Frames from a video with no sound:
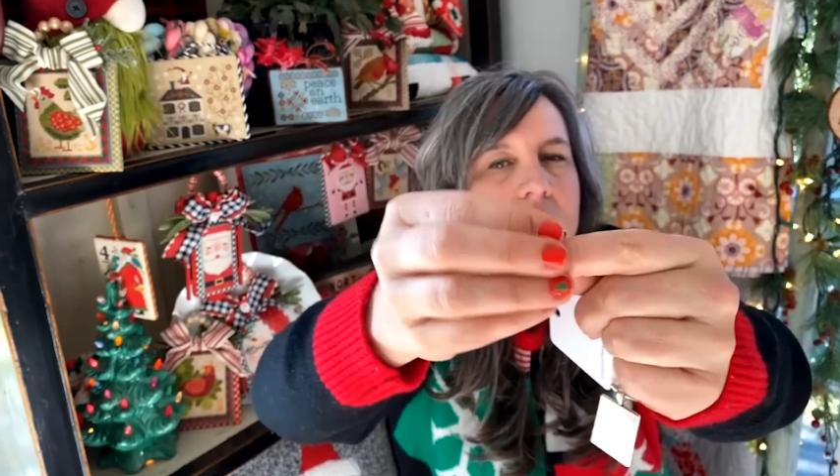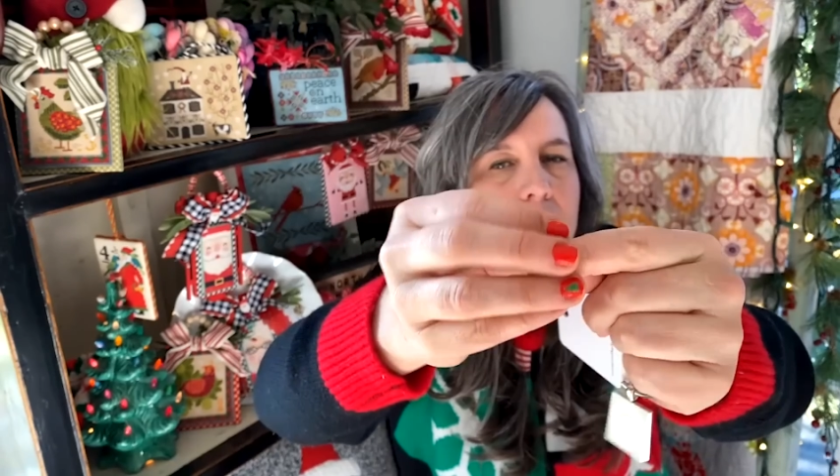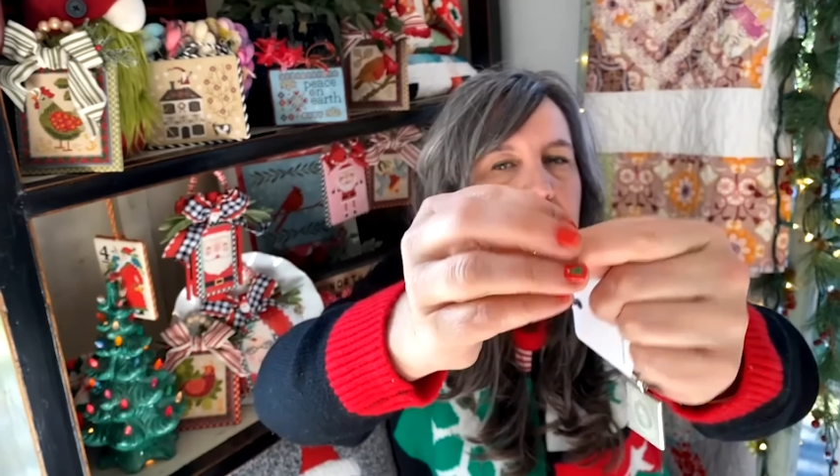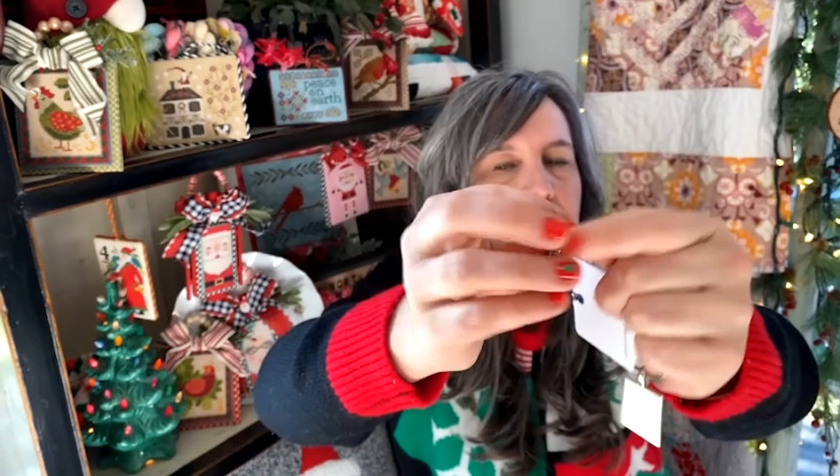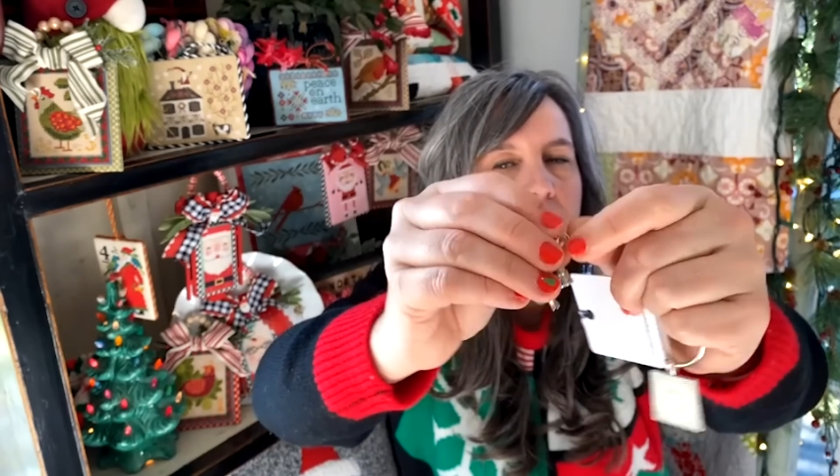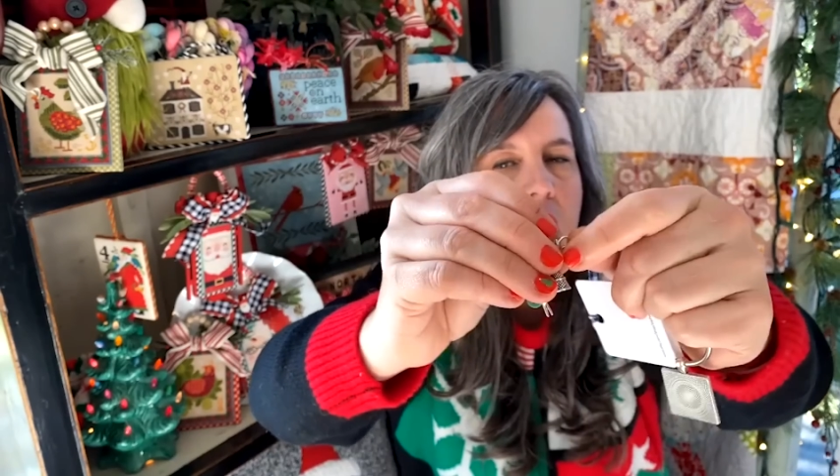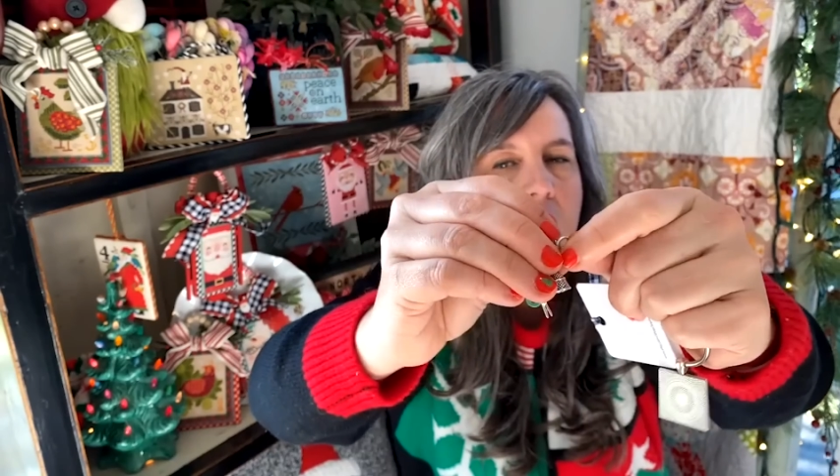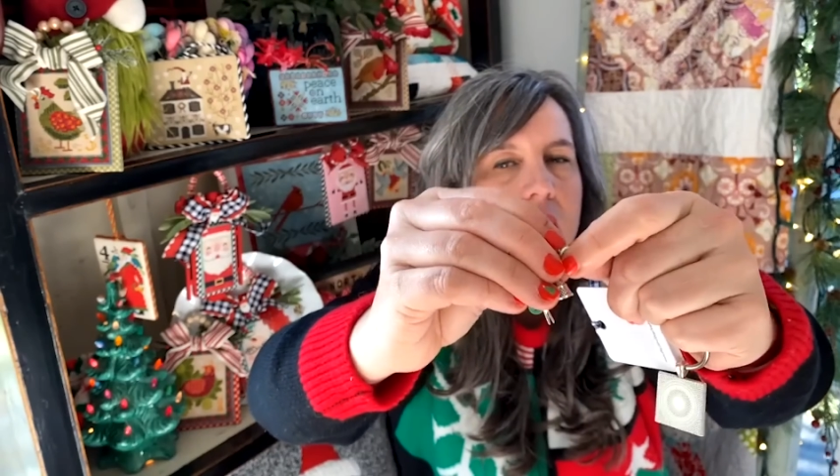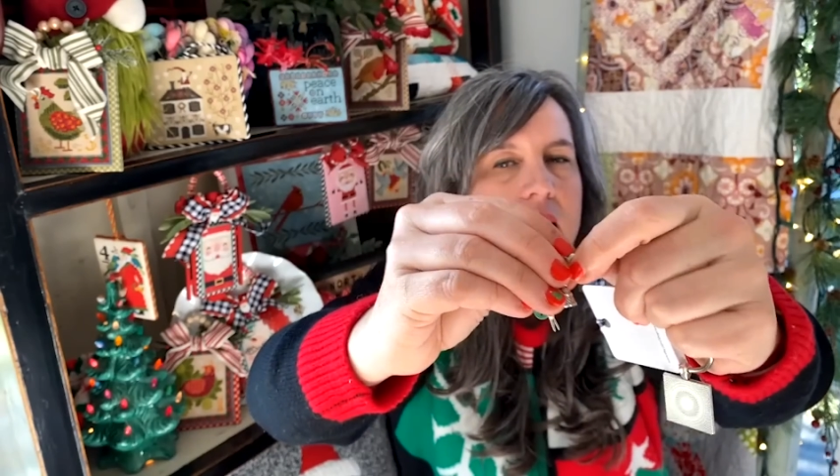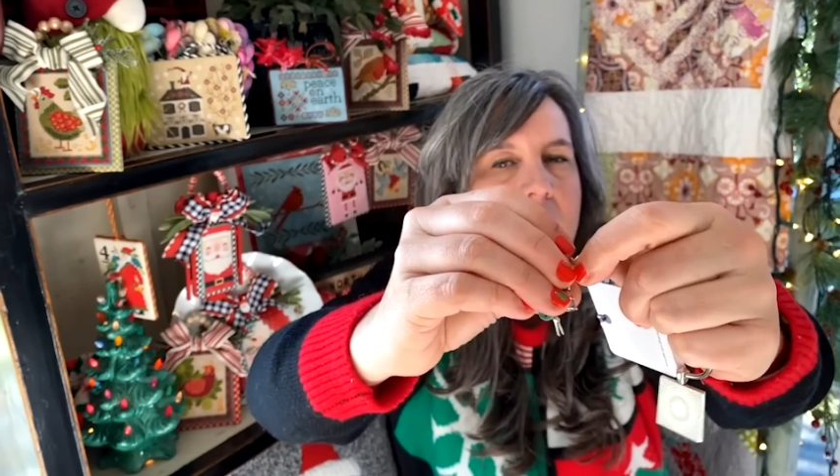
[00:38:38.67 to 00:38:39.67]
lobster
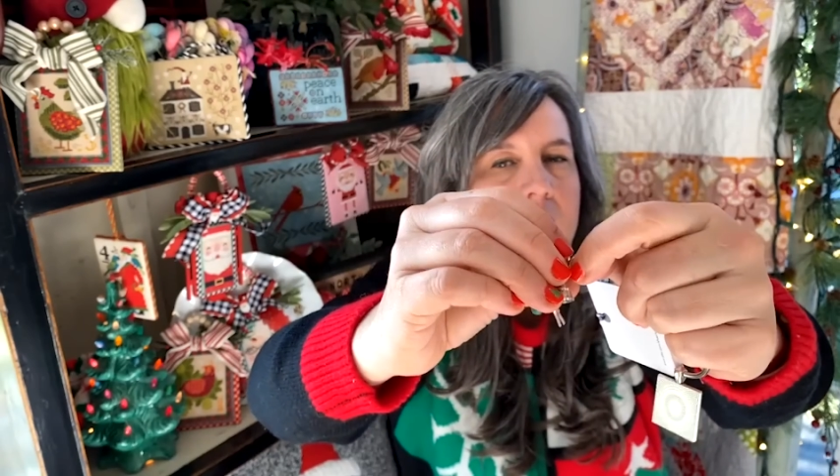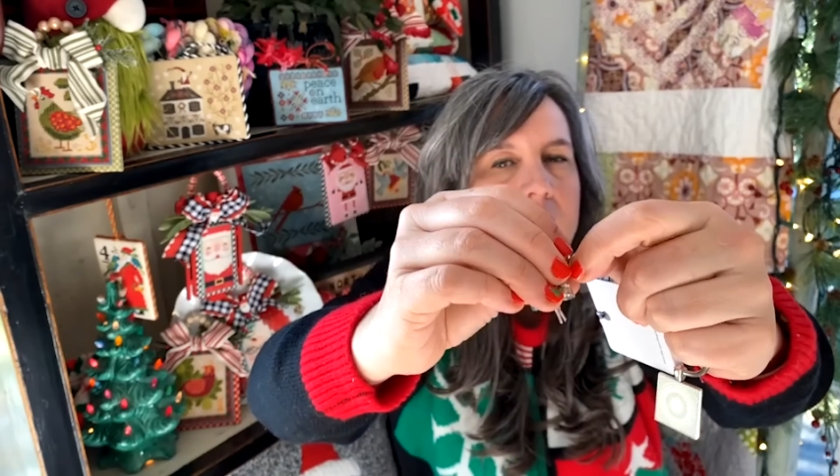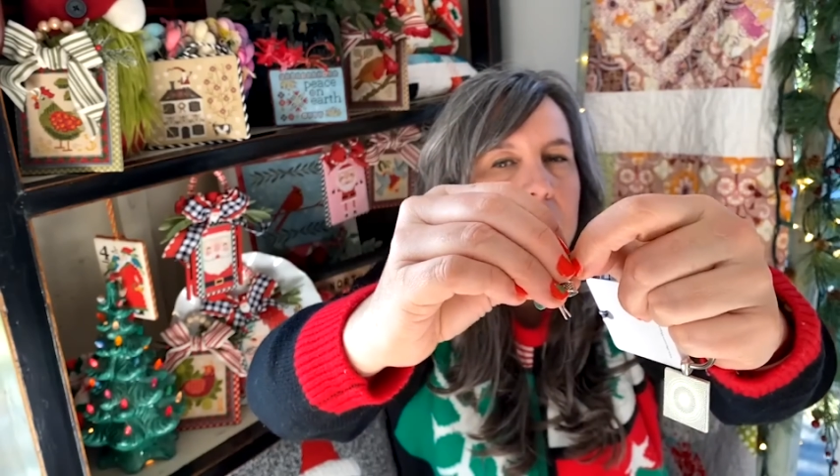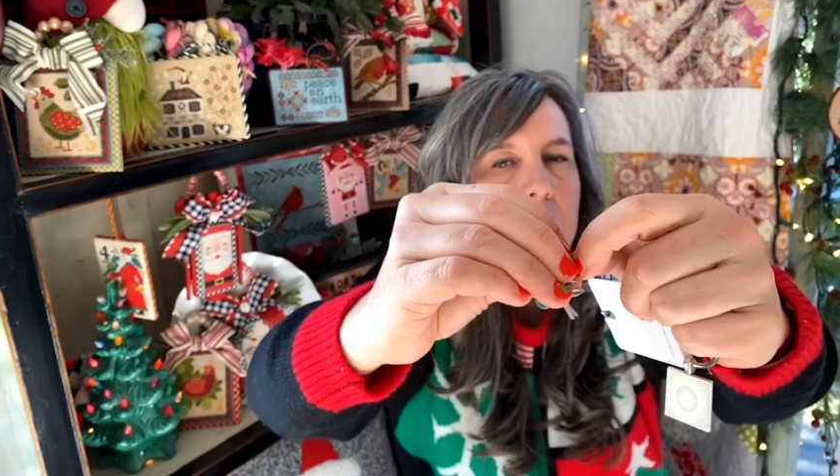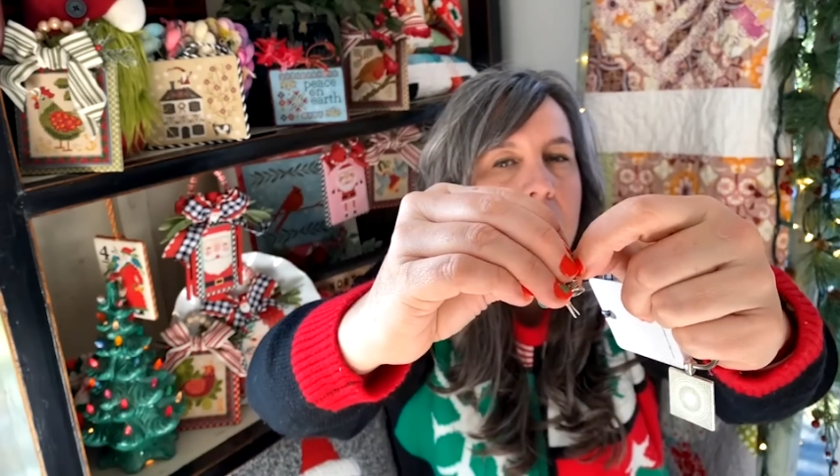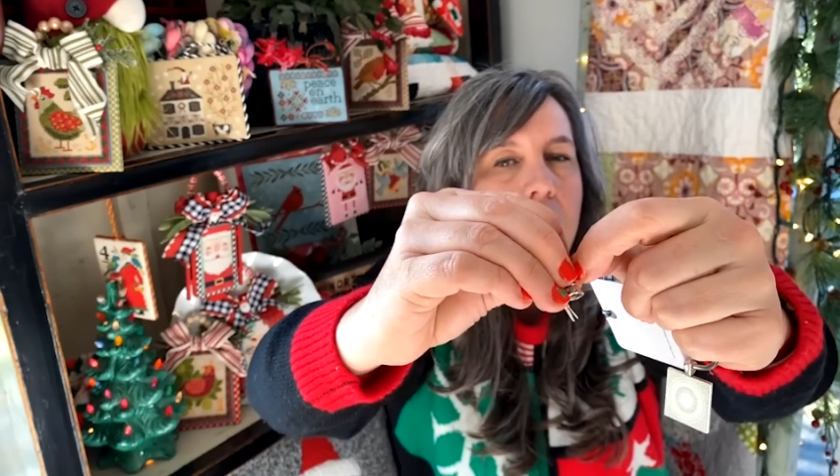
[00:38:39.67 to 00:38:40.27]
claw clasp.